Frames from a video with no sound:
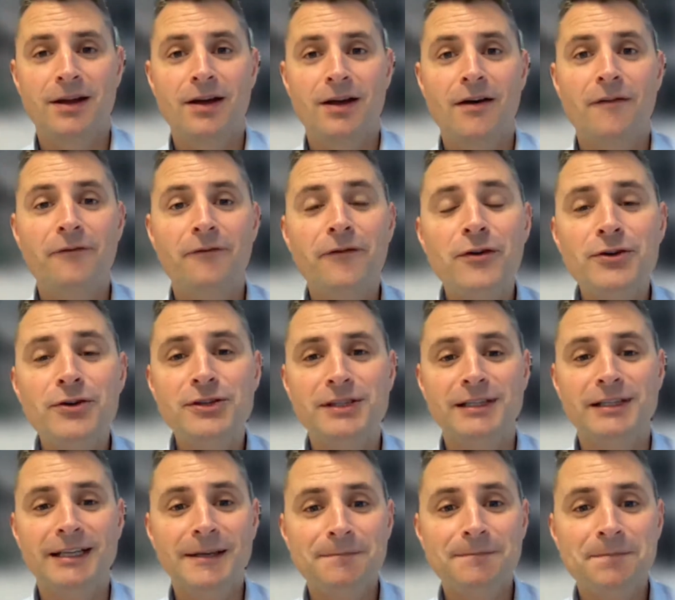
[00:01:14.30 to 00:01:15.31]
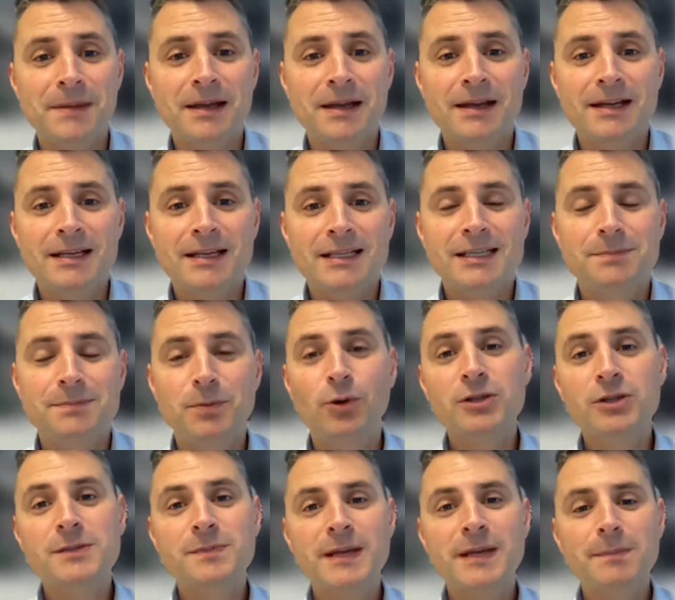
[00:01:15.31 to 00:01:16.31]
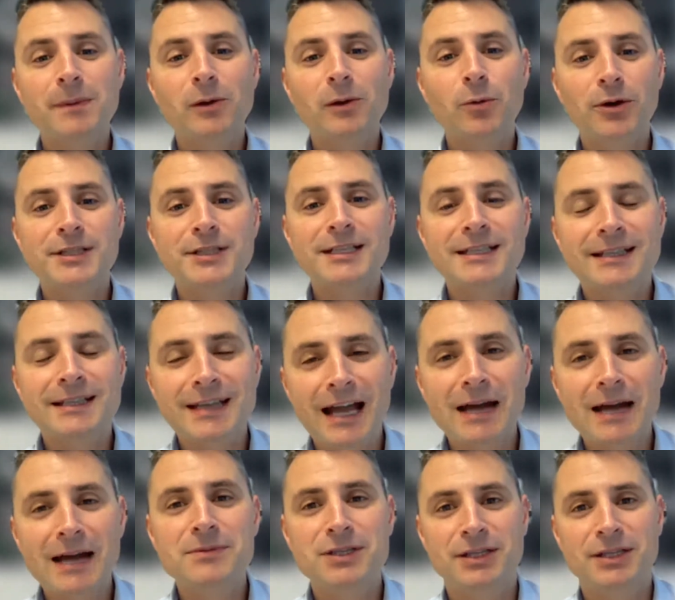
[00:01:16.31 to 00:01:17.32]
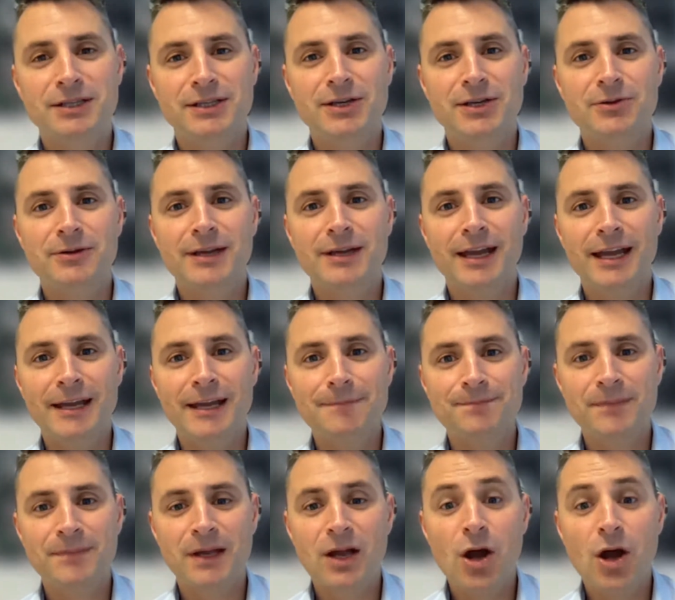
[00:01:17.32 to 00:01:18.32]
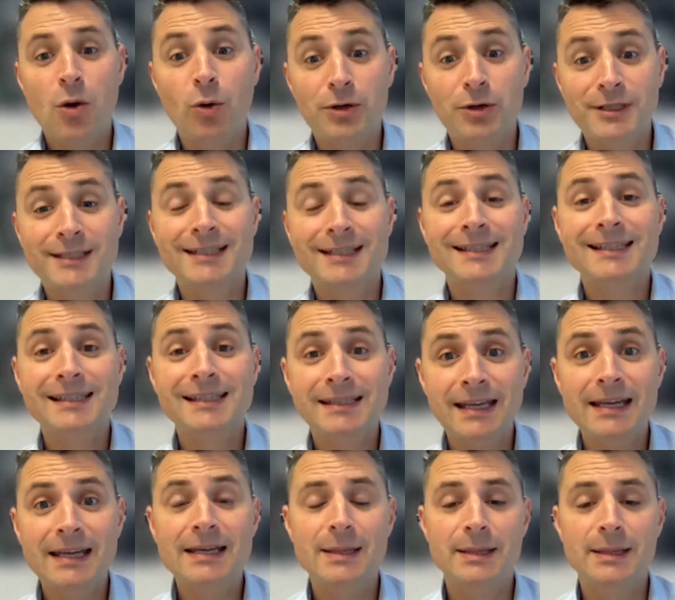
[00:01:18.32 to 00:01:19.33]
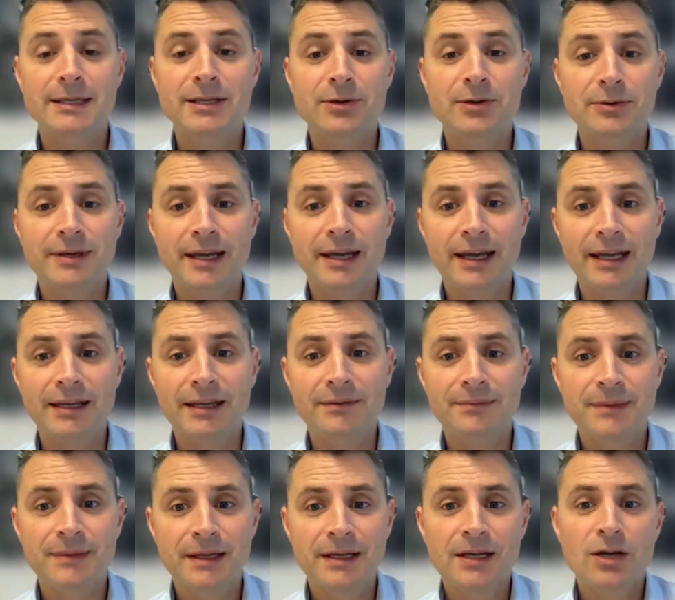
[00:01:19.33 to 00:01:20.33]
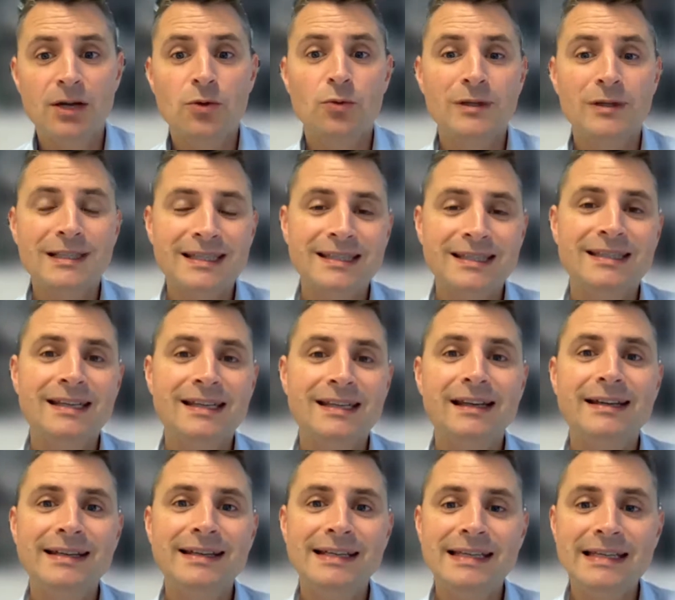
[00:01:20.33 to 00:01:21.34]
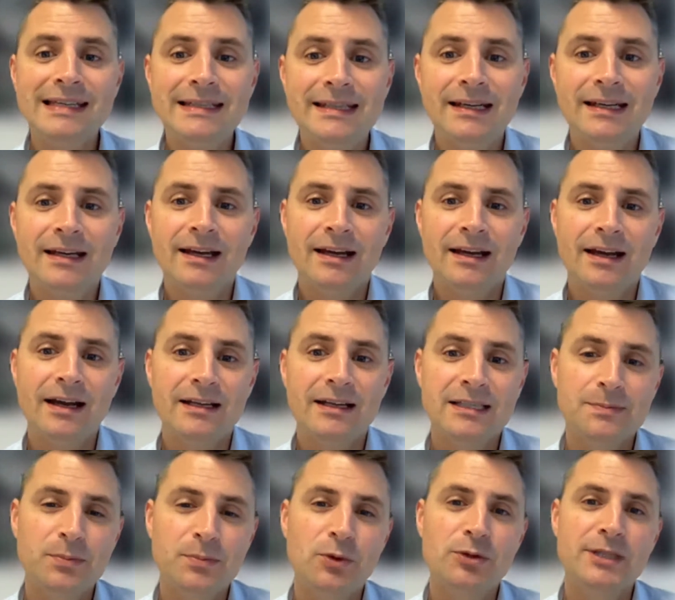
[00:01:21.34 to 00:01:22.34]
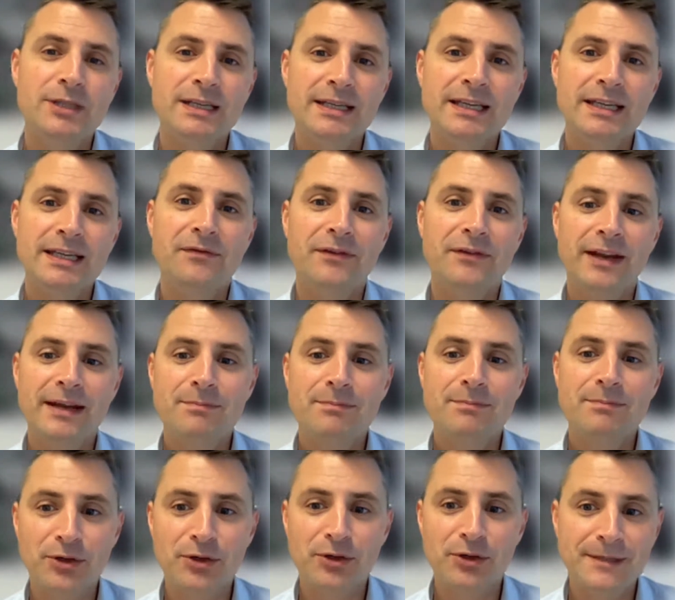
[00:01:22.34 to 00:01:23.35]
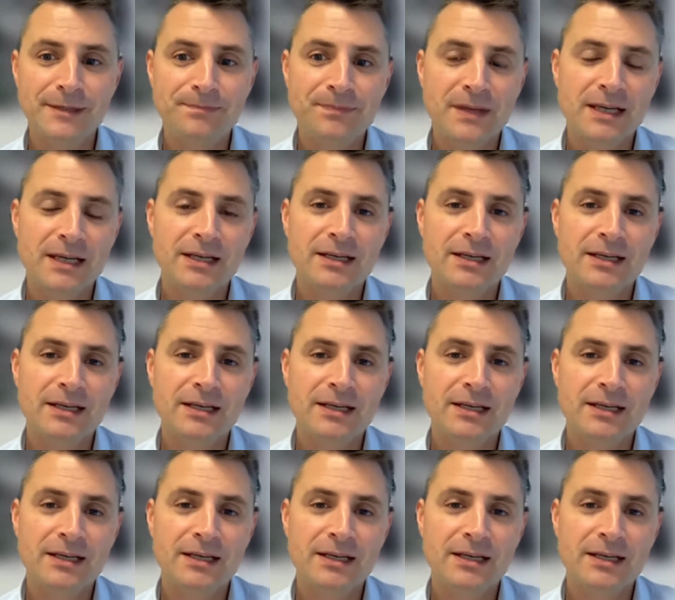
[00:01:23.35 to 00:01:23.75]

Firstly, sports people wanting to come to the UK, wanting to stay in the UK, will still need a sporting governing body